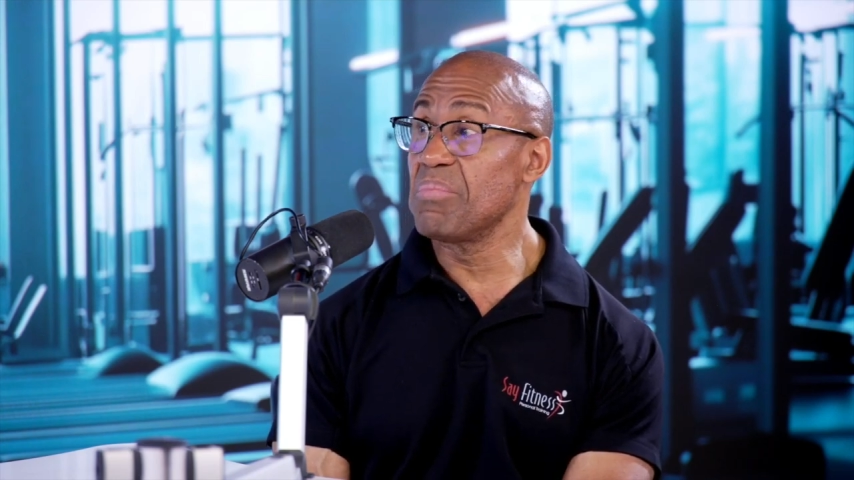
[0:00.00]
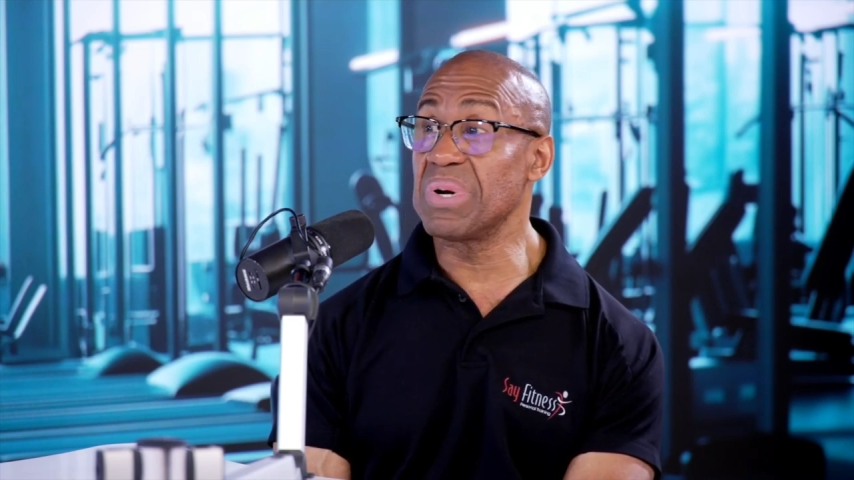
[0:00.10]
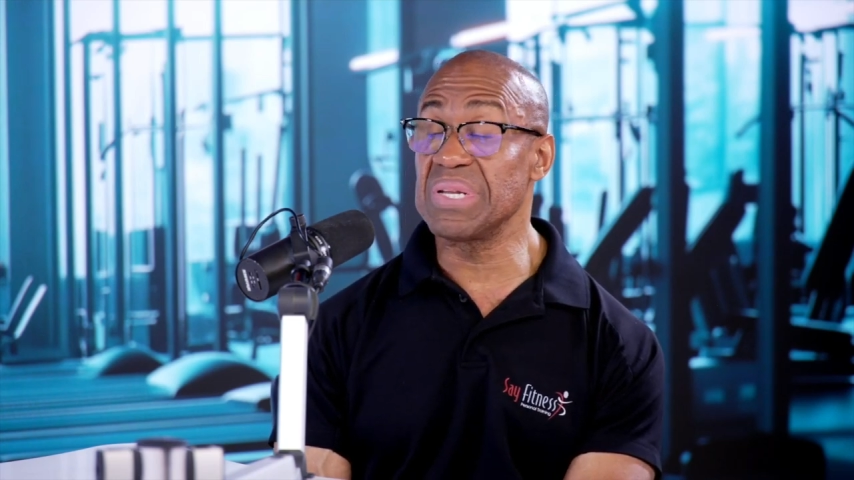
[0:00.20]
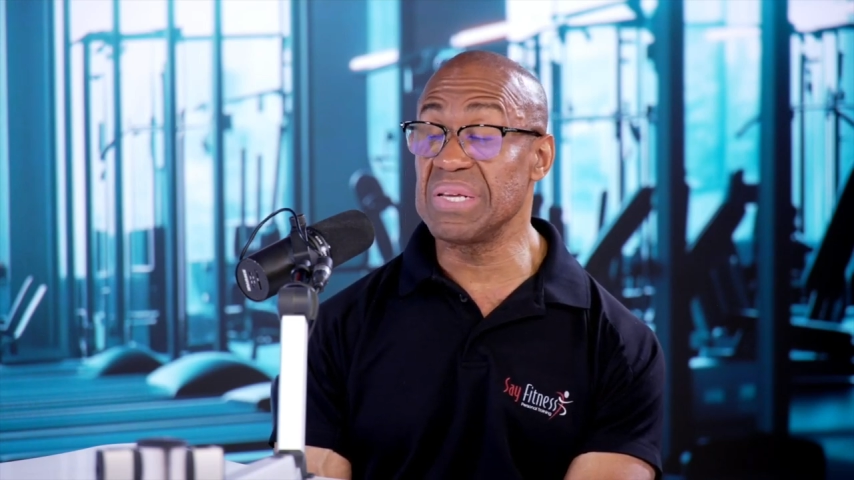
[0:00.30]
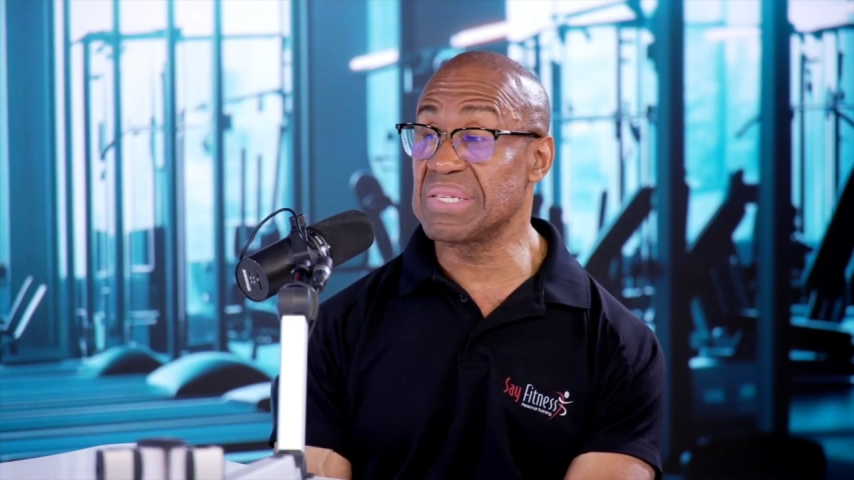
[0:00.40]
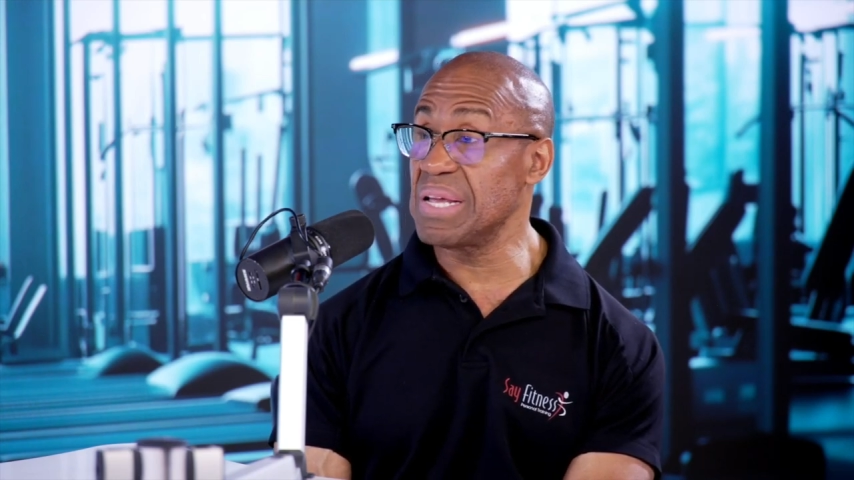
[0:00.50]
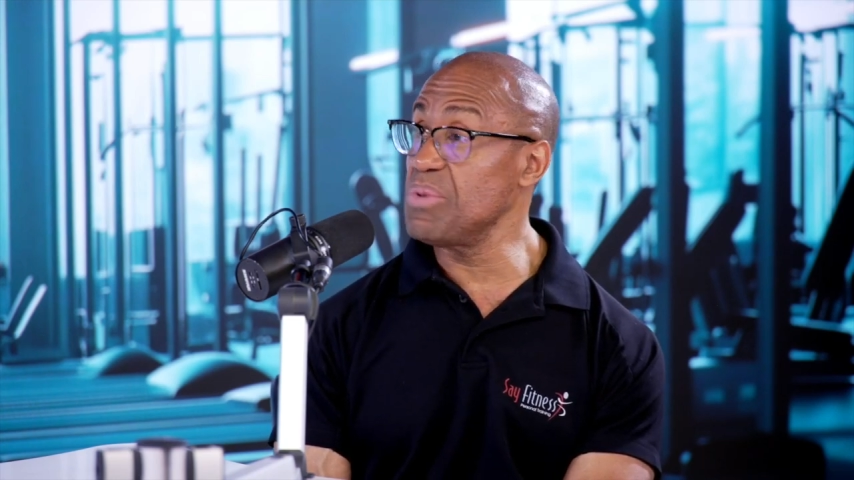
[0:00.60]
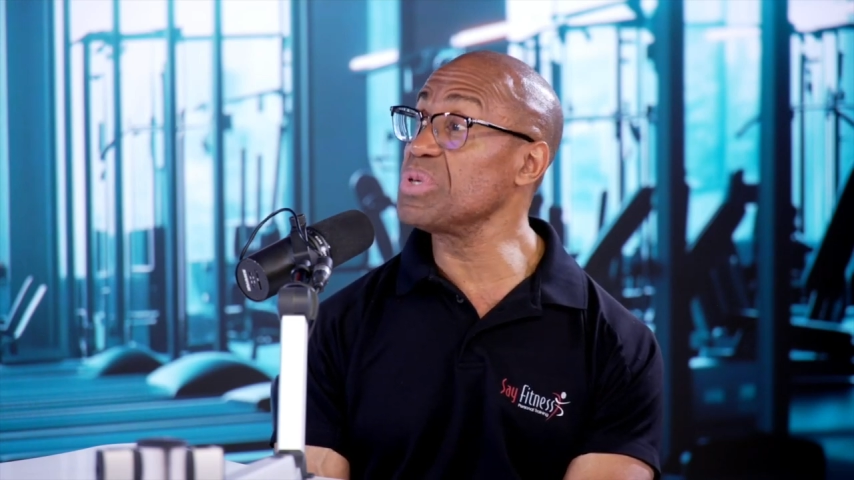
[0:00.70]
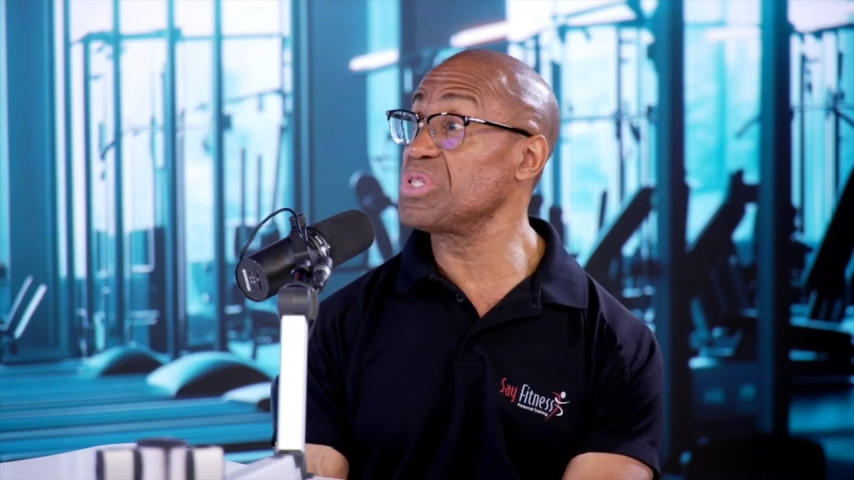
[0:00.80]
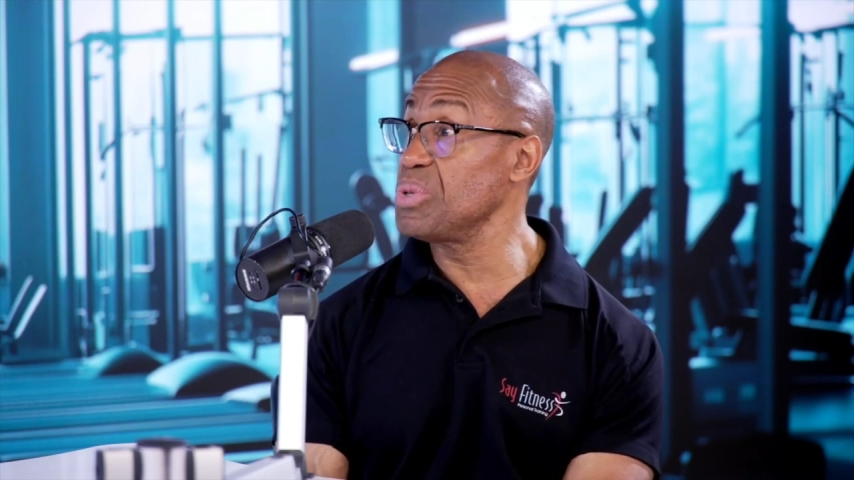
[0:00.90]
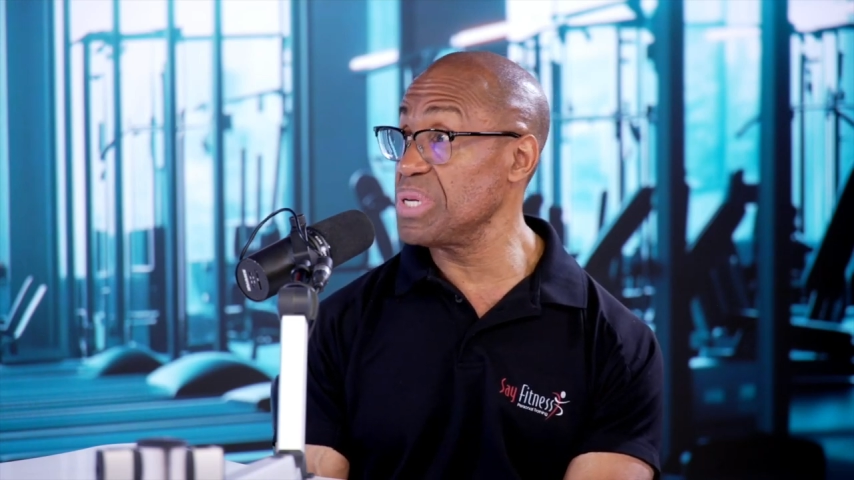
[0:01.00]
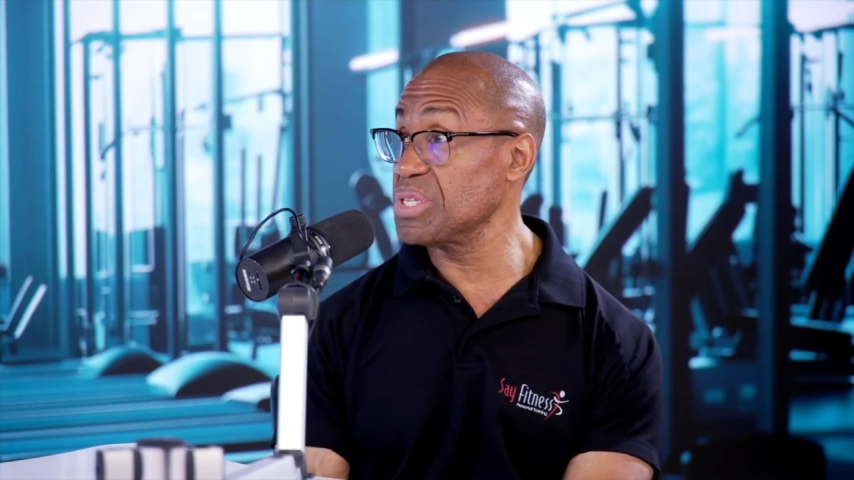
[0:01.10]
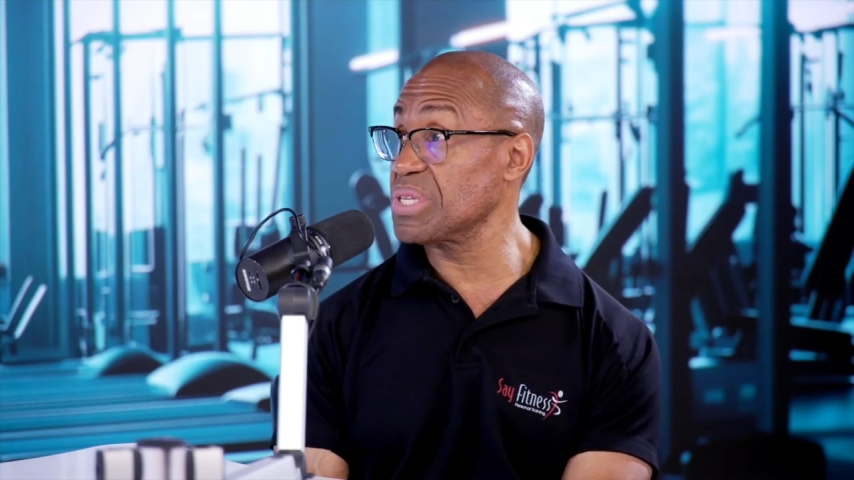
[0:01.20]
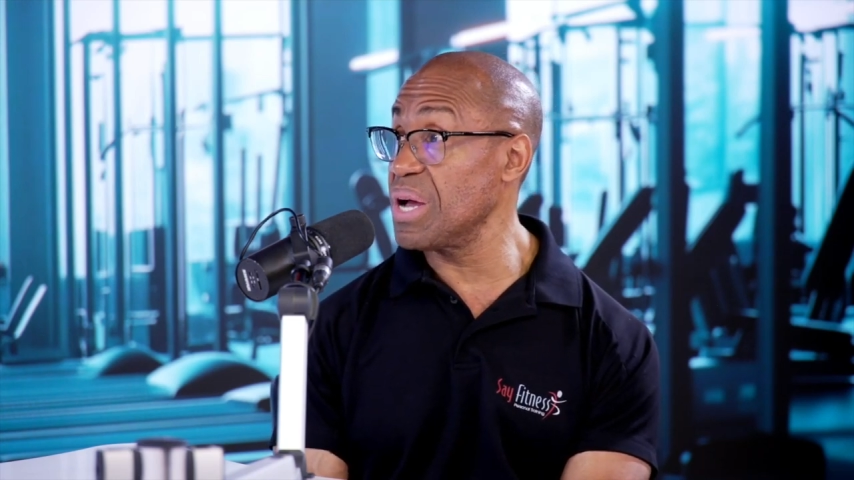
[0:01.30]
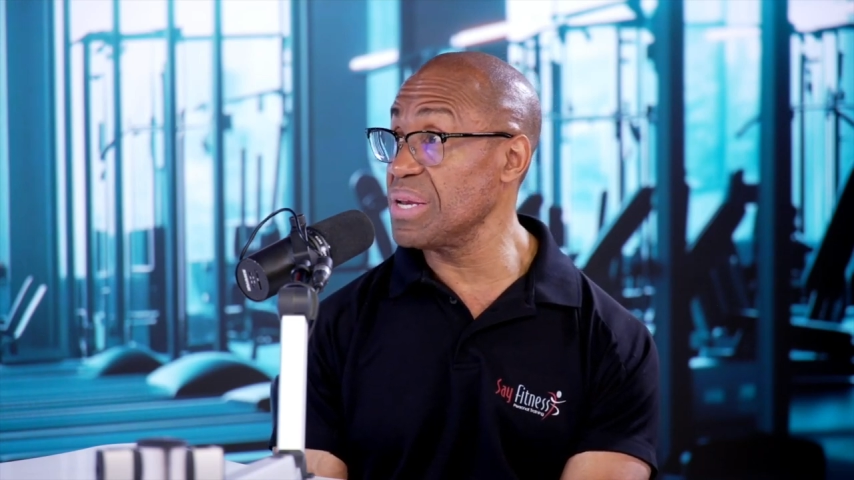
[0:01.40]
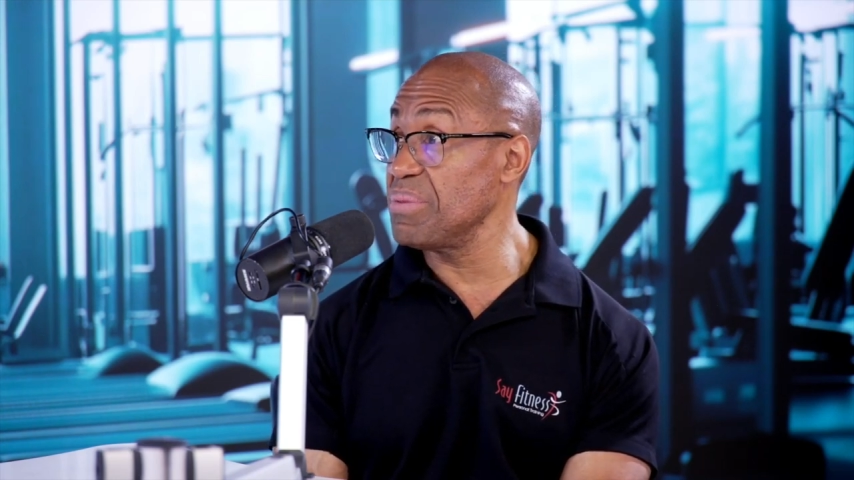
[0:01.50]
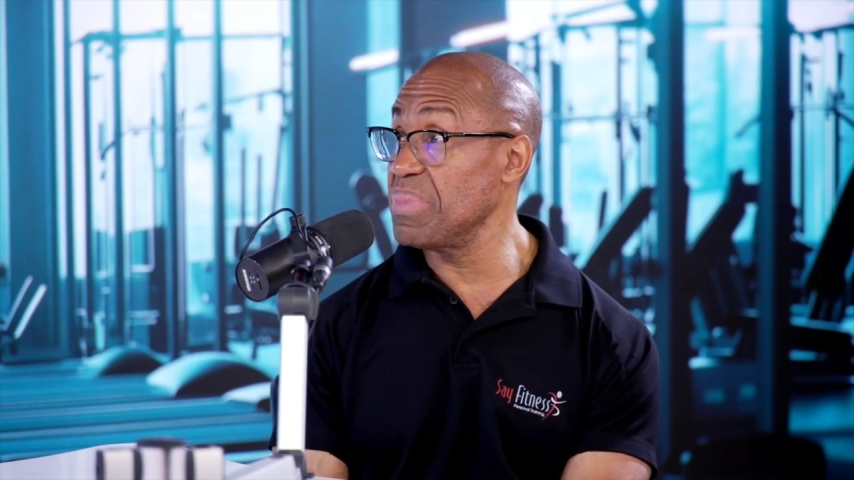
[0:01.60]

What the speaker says: But it was doing a study,